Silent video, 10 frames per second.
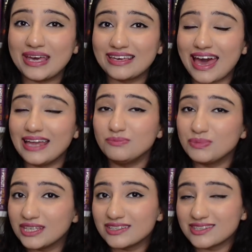again,
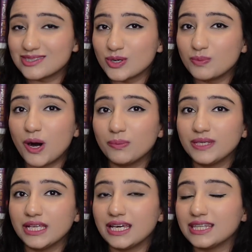because it's so
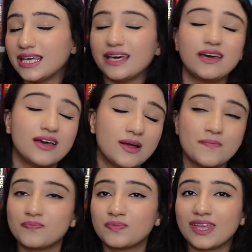popular that
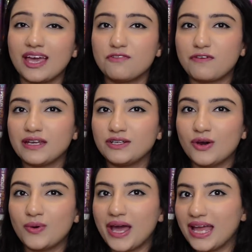if I
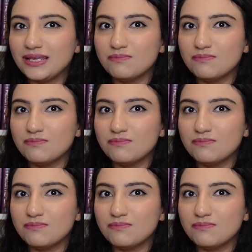know any